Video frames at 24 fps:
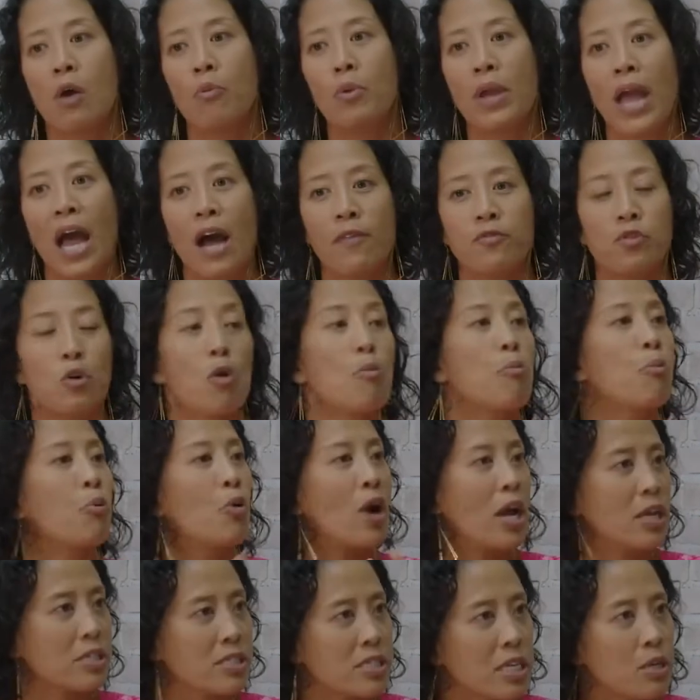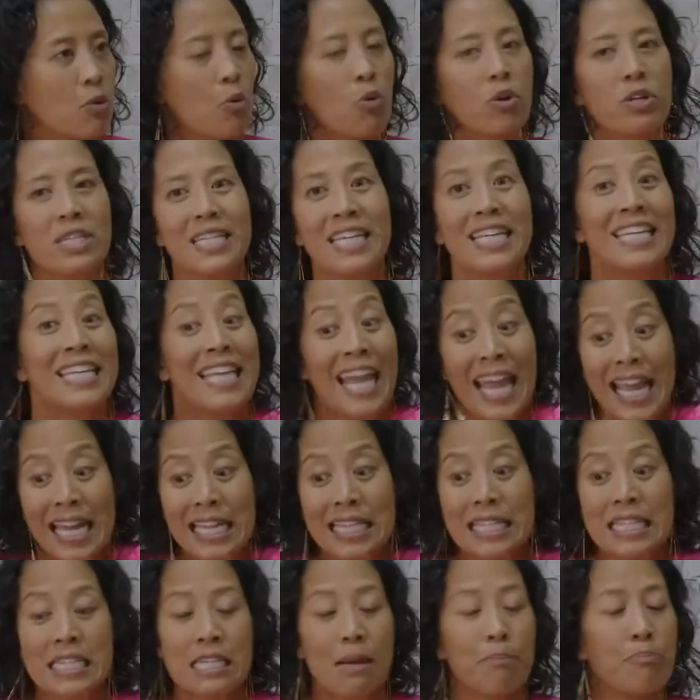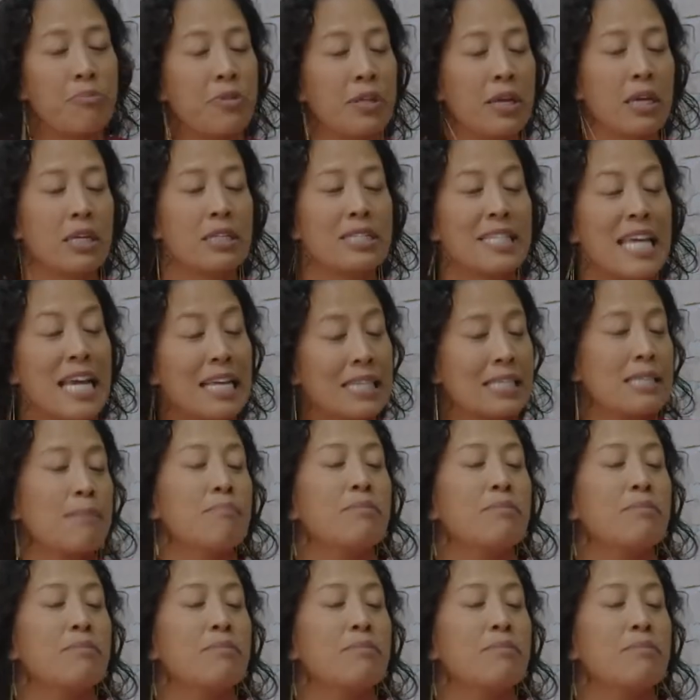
we have to oppress in order to gain something, take yes.